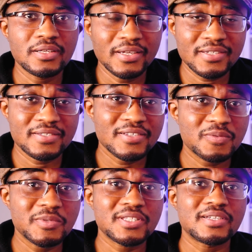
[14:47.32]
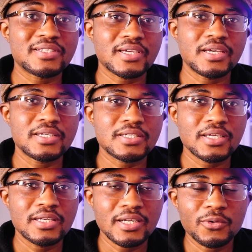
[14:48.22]
It is this business case
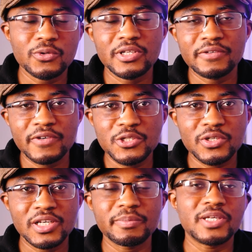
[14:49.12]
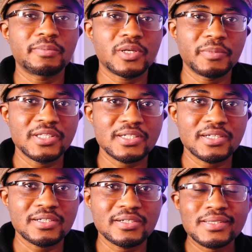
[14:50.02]
that will eventually be implemented.
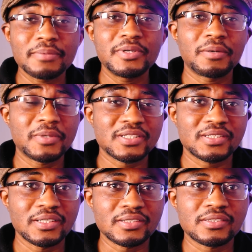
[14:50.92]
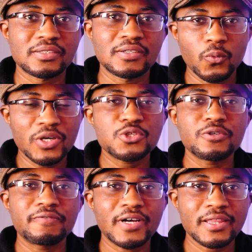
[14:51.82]
Step number 6, once
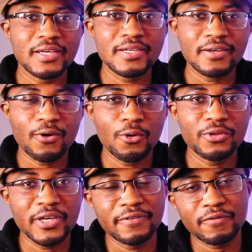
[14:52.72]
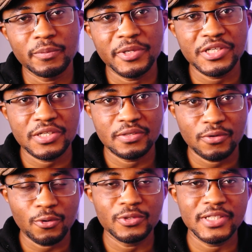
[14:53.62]
you've gathered all the
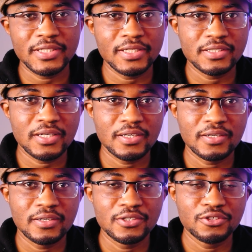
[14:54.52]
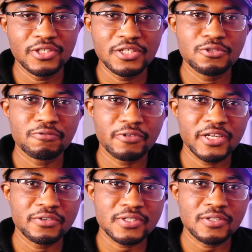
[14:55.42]
information, all the data, you need to
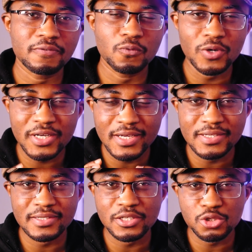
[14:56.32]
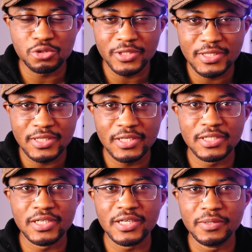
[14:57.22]
find yourself, what is the
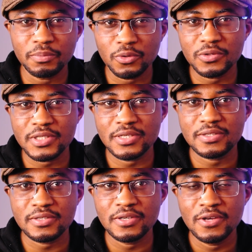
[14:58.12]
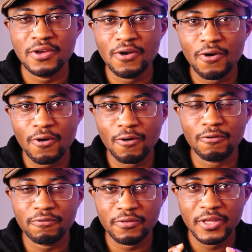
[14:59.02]
strategic importance
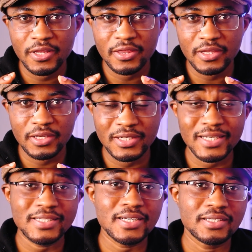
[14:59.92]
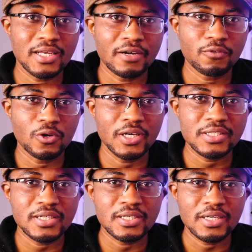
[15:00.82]
of the data that I've
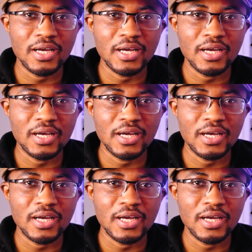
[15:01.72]
collected?